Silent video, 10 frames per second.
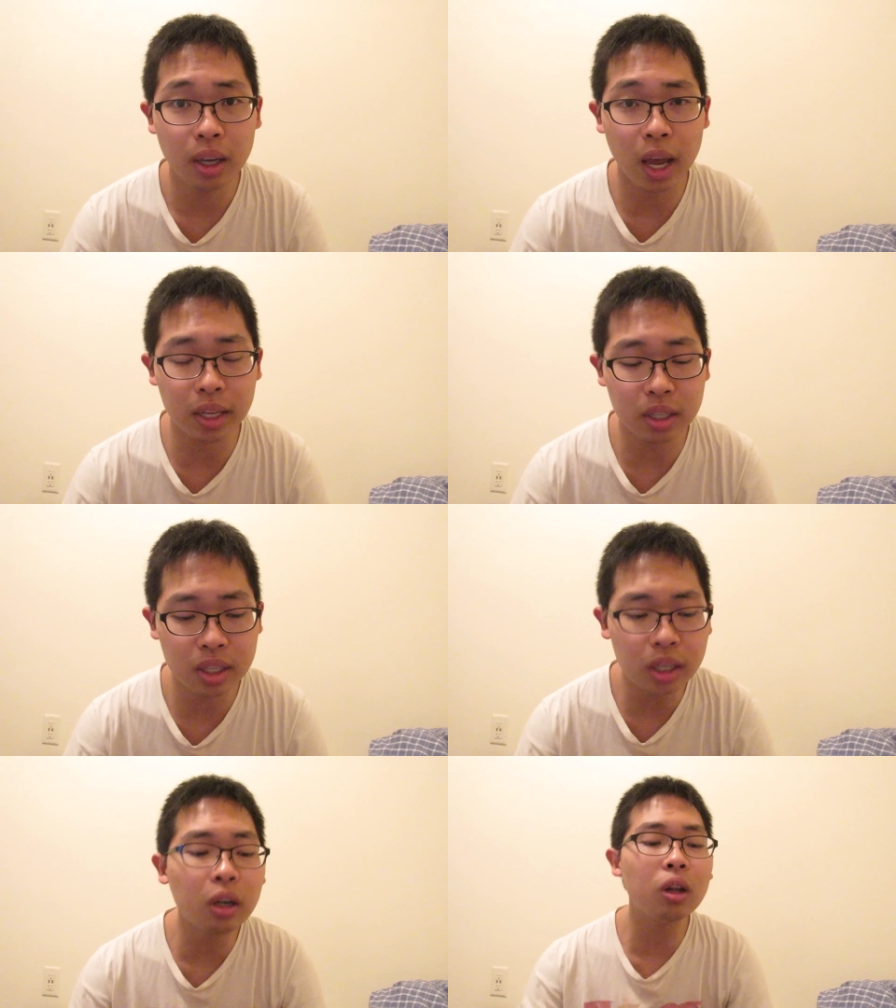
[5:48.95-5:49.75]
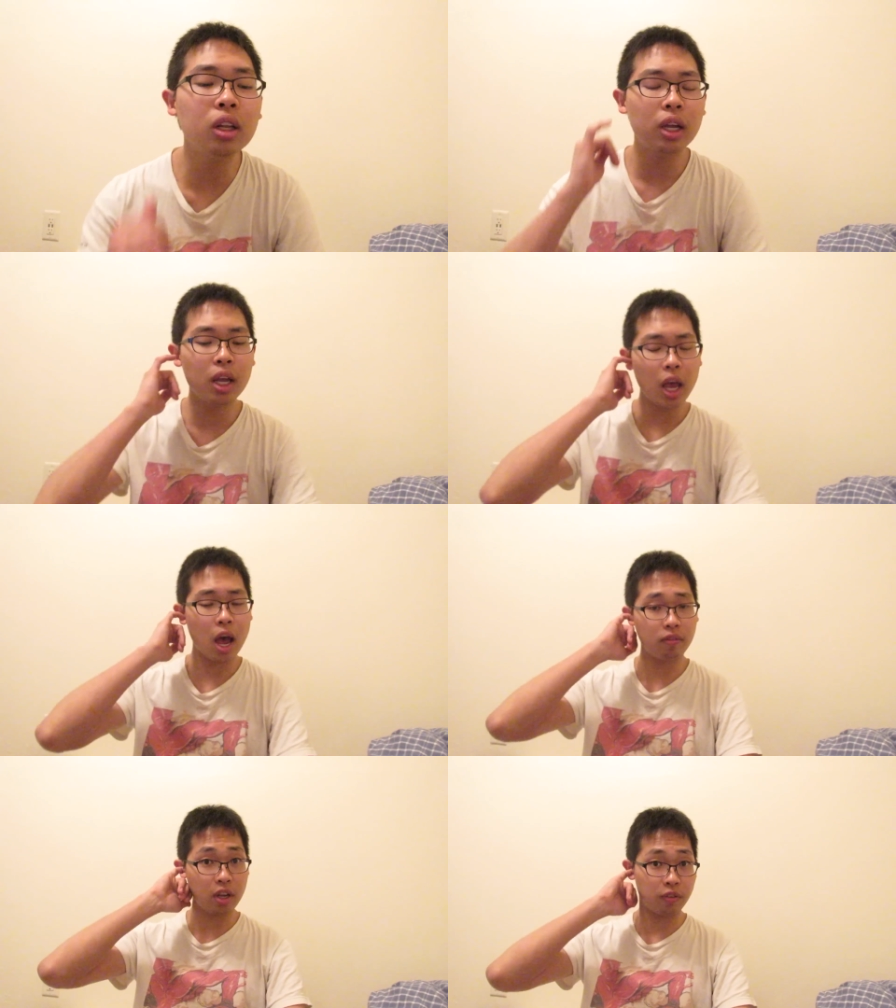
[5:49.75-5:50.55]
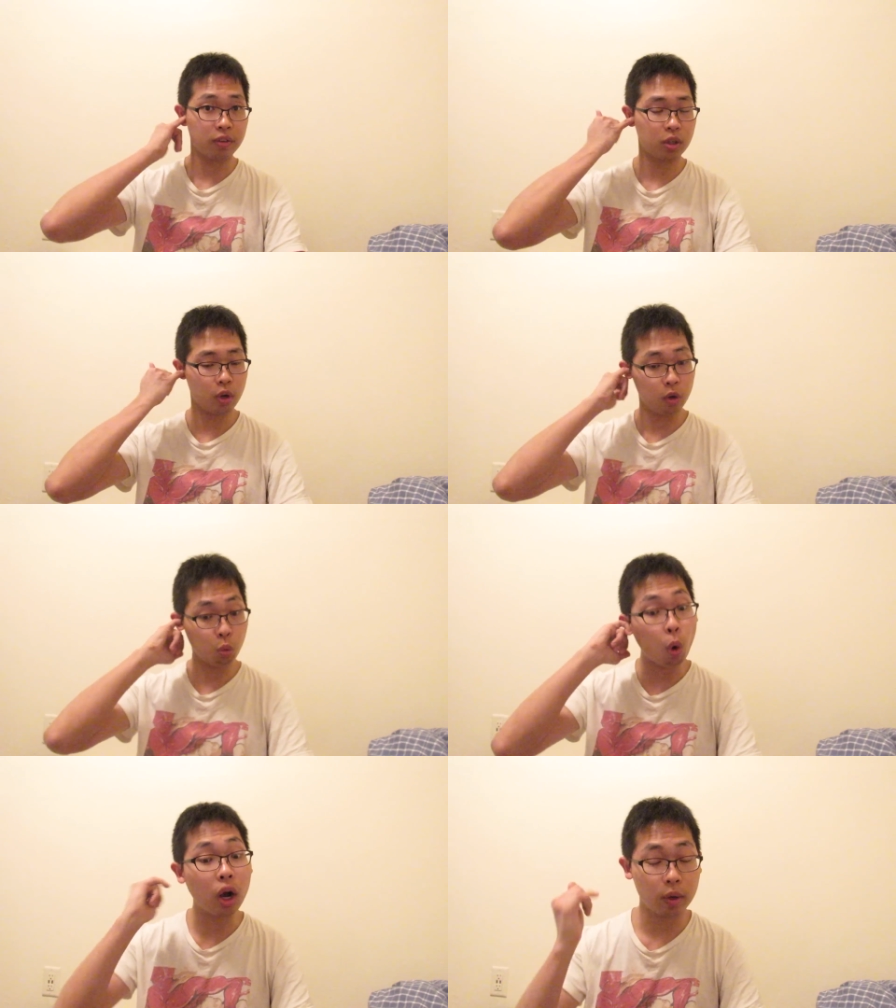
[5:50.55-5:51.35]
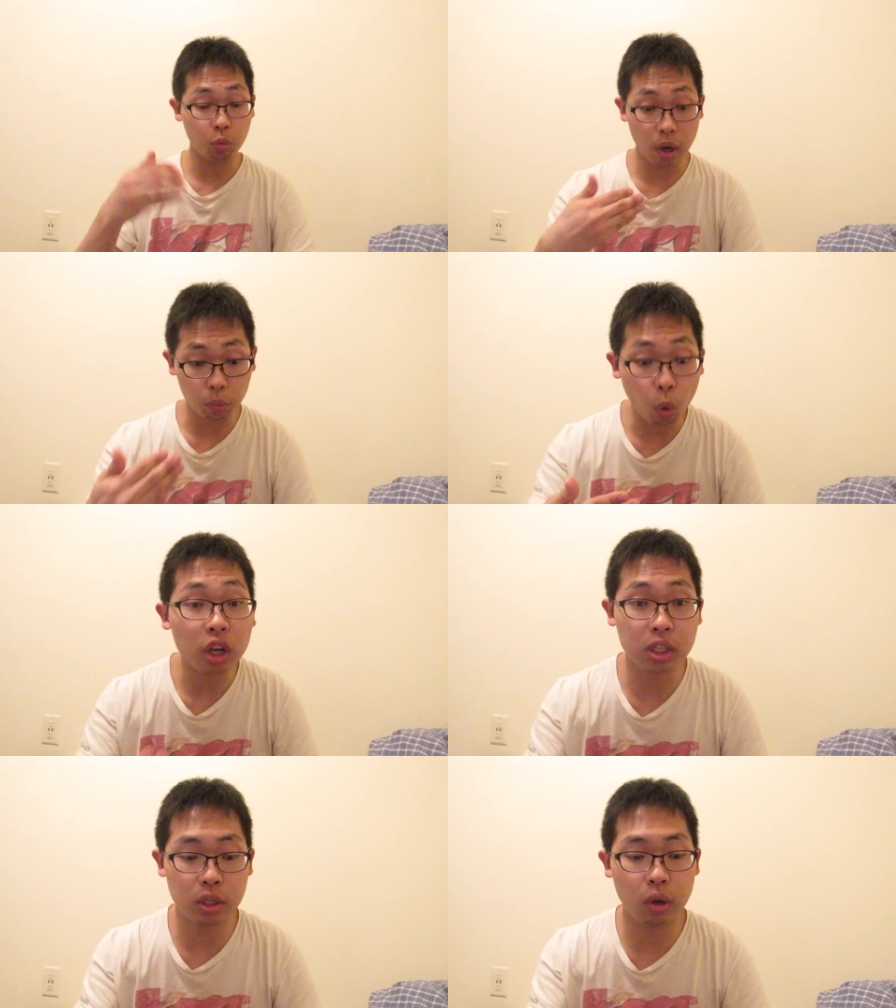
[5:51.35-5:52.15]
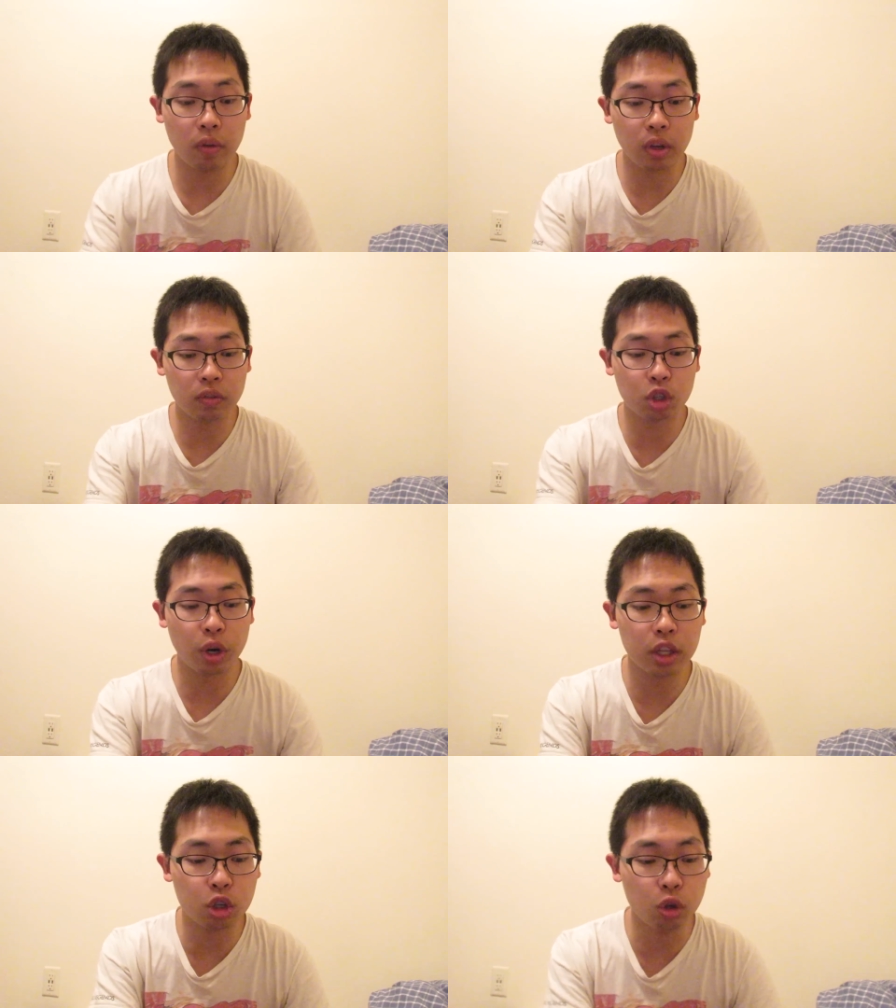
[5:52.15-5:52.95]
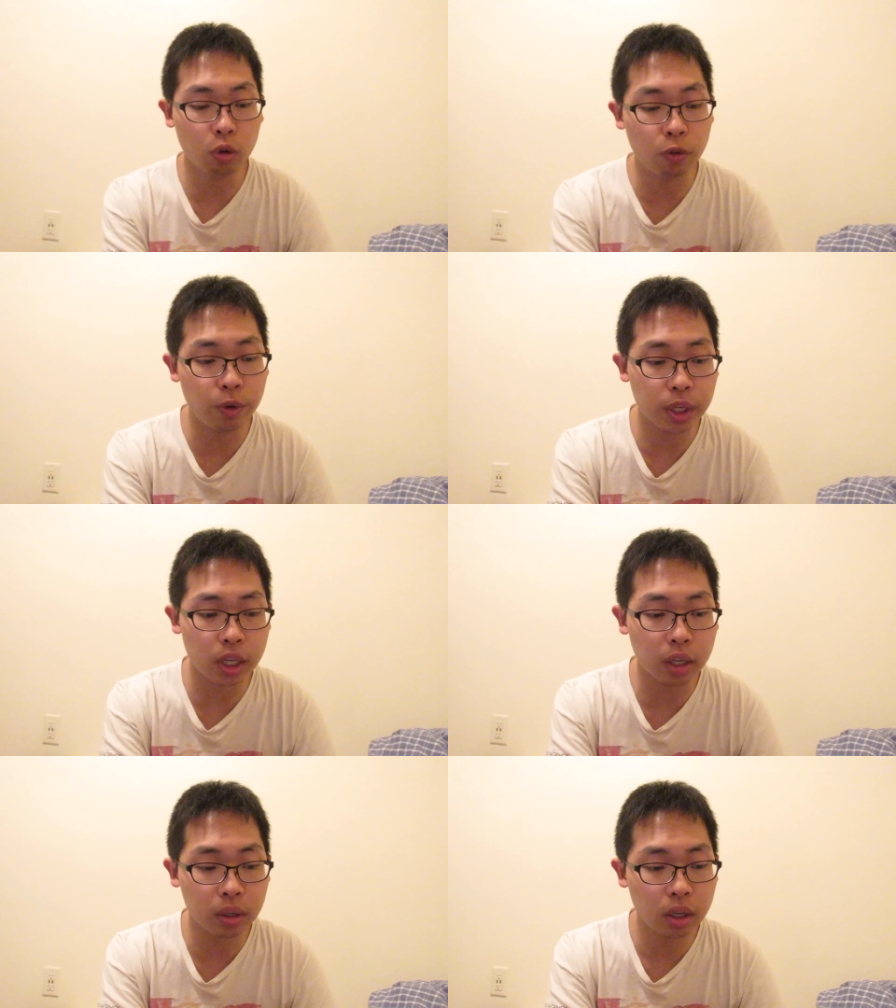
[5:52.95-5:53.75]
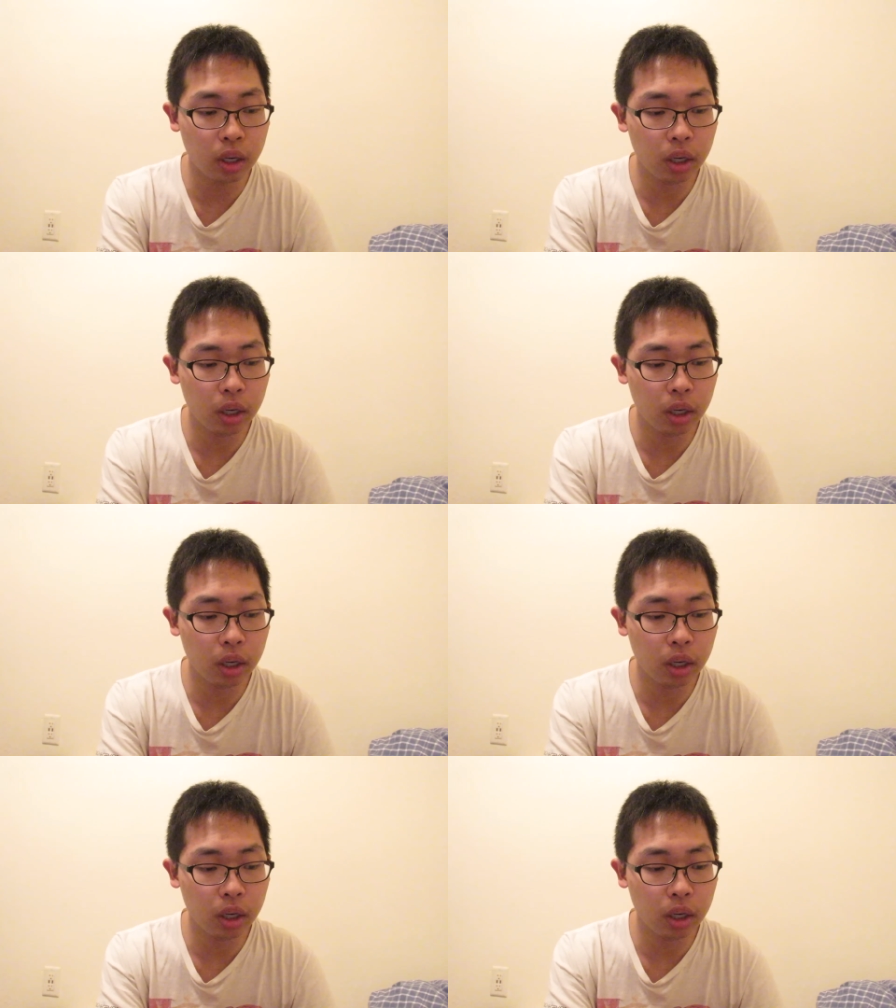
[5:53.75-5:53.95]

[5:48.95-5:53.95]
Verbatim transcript: and still have enough when wants to have enough strength to visit